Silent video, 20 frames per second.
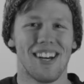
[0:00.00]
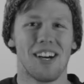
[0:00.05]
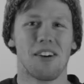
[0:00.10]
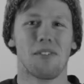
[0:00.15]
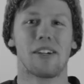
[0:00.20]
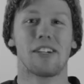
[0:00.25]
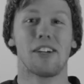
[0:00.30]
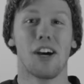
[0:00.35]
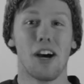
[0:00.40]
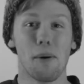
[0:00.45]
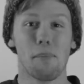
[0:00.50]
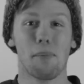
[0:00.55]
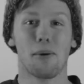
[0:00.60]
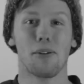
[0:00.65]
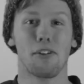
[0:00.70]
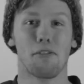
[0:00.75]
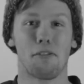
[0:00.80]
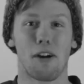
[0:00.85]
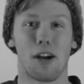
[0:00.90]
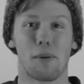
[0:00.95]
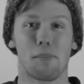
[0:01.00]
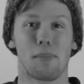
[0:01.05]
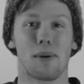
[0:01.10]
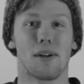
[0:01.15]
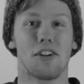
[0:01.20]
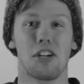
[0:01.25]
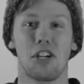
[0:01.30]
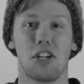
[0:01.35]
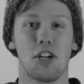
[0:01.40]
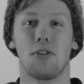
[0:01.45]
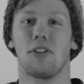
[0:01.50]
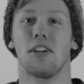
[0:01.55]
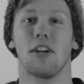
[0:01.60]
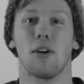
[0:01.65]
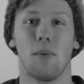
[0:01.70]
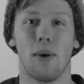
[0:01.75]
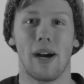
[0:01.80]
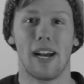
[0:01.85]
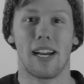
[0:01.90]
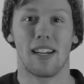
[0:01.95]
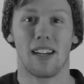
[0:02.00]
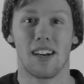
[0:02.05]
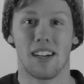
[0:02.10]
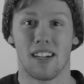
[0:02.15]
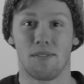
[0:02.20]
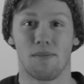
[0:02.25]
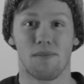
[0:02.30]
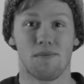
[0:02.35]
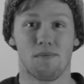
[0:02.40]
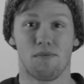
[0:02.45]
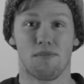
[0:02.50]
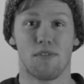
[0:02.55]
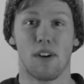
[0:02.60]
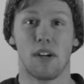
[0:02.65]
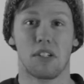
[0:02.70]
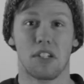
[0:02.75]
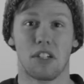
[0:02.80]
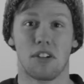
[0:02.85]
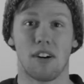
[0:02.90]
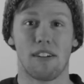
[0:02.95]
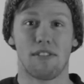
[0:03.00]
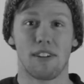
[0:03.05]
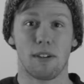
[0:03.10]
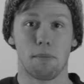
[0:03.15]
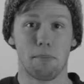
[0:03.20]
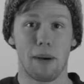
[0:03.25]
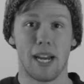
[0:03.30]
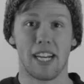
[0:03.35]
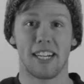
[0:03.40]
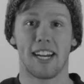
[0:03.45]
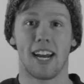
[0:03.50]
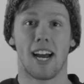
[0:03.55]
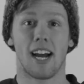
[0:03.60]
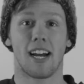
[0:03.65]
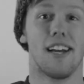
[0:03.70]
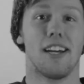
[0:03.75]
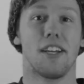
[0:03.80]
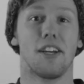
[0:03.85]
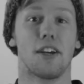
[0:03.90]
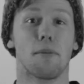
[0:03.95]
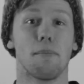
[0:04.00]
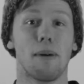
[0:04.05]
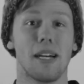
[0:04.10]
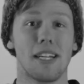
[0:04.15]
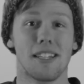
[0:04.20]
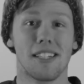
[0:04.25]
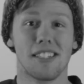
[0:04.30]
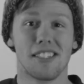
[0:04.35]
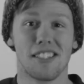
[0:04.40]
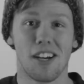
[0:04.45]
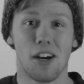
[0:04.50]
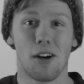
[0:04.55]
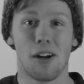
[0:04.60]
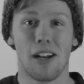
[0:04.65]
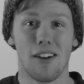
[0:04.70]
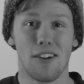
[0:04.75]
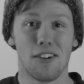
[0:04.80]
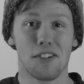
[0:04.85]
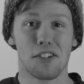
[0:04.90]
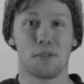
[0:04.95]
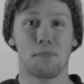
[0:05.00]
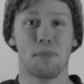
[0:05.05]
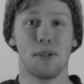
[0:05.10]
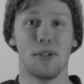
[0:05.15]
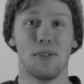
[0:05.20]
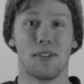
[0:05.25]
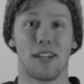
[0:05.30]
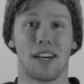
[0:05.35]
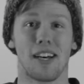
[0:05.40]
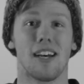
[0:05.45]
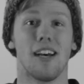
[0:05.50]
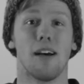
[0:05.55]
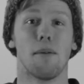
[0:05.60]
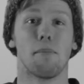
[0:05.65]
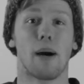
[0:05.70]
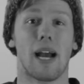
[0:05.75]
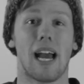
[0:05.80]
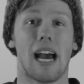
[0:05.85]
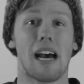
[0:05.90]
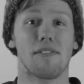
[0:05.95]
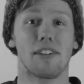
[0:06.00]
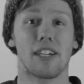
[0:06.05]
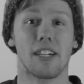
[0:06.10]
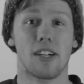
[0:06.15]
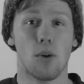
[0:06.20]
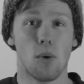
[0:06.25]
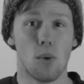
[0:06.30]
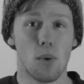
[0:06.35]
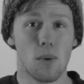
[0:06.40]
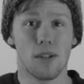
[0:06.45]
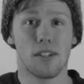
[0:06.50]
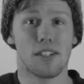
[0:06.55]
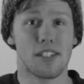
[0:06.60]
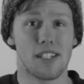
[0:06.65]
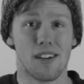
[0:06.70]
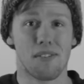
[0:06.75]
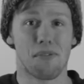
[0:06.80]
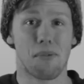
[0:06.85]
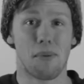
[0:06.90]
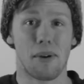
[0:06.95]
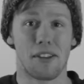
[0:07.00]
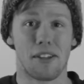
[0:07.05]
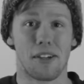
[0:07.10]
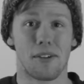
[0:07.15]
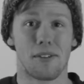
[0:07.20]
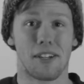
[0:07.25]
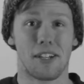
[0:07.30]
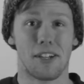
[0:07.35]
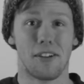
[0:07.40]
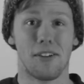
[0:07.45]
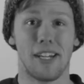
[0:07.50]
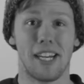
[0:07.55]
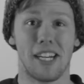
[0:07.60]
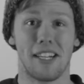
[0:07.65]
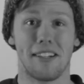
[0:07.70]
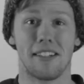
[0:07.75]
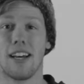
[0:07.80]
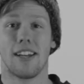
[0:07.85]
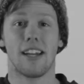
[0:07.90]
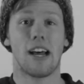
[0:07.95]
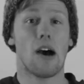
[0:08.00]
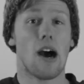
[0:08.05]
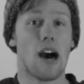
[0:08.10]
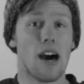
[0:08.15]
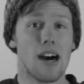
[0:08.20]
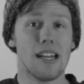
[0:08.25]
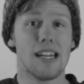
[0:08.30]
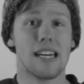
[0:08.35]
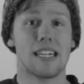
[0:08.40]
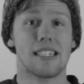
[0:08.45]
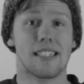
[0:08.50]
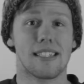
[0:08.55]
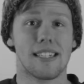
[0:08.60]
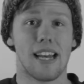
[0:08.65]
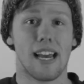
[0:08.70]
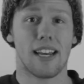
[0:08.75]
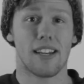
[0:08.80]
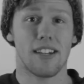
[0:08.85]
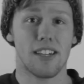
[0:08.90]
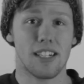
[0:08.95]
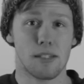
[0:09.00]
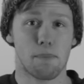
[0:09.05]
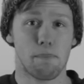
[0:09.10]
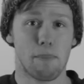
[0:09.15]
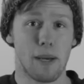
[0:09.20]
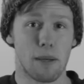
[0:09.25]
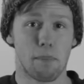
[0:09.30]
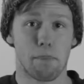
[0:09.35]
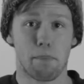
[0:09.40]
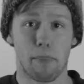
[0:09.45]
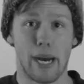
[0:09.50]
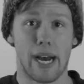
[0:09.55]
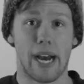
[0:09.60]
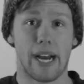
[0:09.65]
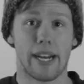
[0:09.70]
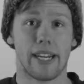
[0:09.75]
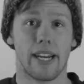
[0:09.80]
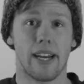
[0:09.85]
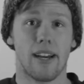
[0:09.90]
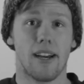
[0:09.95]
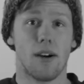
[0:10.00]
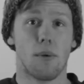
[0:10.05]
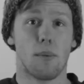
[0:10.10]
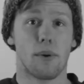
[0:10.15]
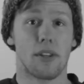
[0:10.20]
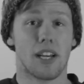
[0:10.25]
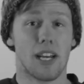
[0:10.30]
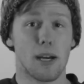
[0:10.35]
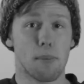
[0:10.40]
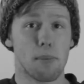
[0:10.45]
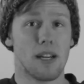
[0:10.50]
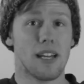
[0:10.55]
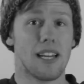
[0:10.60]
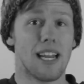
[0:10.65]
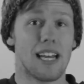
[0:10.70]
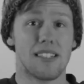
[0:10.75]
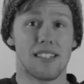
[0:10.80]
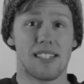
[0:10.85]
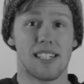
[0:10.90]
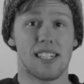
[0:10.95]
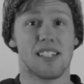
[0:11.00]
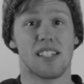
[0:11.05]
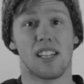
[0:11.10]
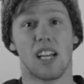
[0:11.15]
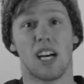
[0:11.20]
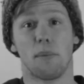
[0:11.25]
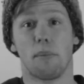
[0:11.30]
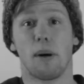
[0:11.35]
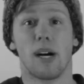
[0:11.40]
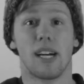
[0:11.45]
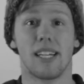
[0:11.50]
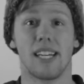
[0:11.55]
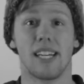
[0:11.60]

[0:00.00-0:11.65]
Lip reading: When you're up on the rope, shooting away like a photographic maniac, you can make things go a lot smoother by having all the stuff with you that you need. Now, I like to take a nice big bag with a couple of lenses that I might